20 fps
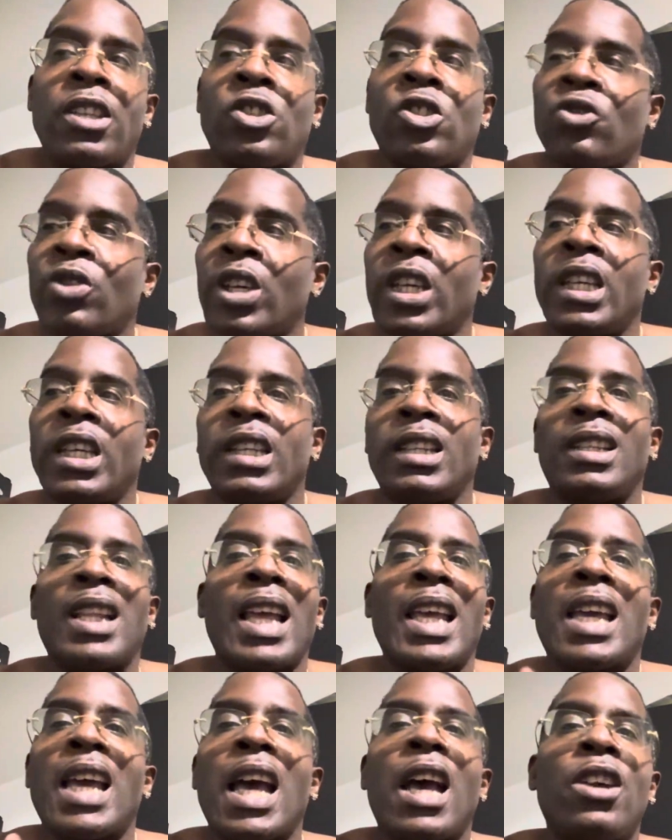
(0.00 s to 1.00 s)
Train
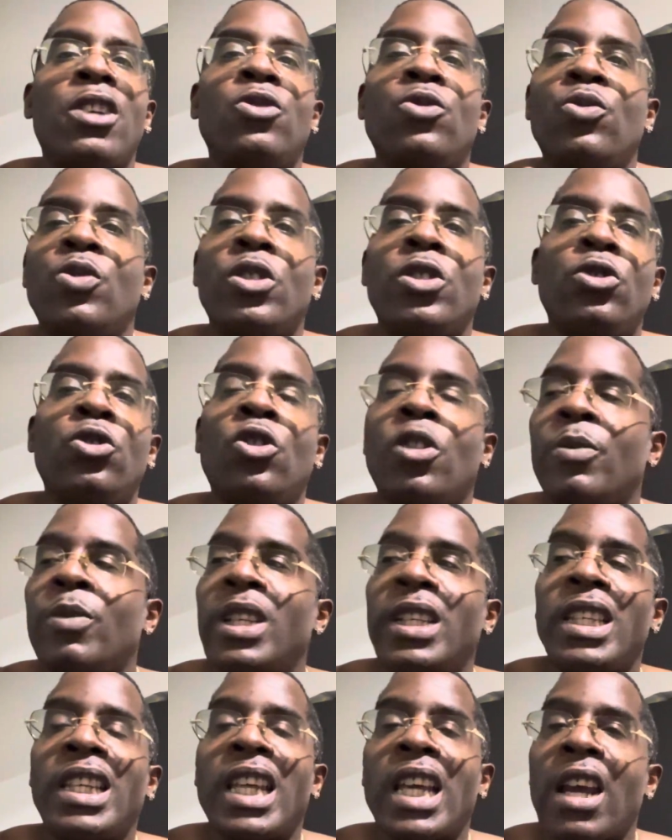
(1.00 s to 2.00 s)
like how you would
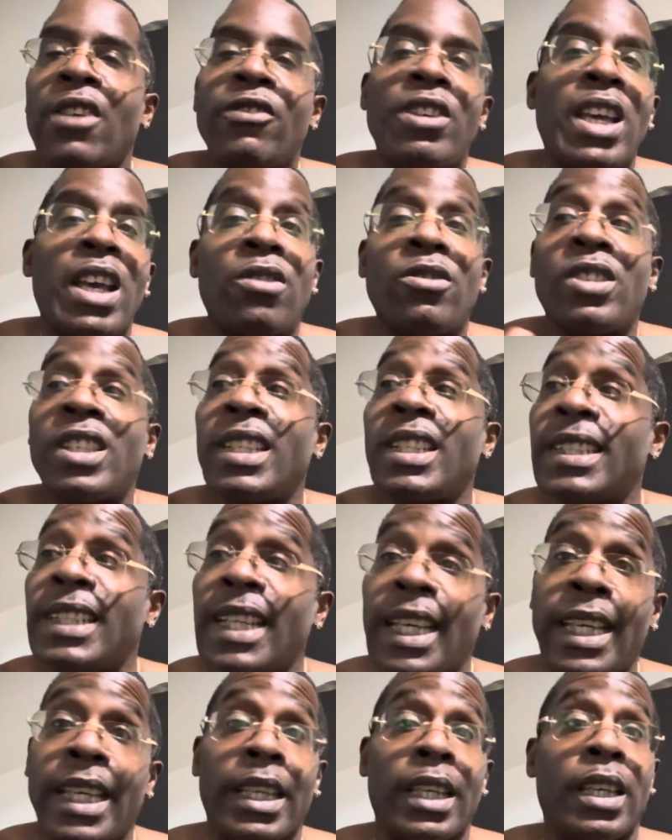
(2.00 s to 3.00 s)
normally carry out your
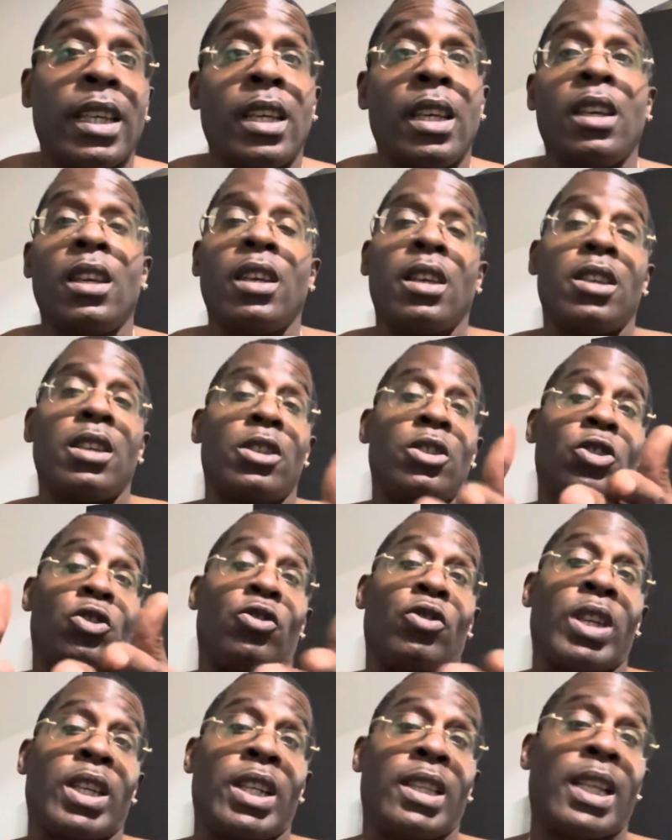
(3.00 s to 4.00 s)
day
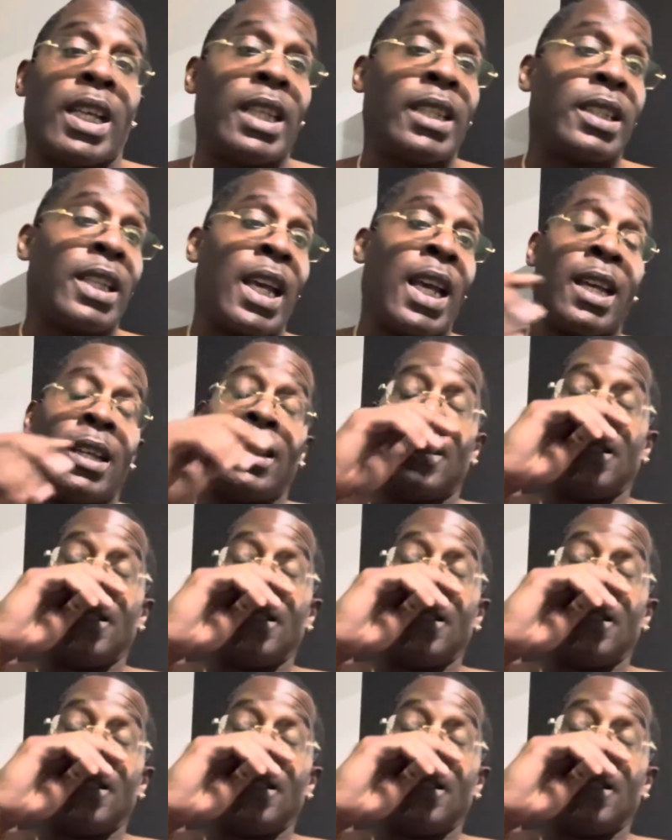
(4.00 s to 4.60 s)
train like that.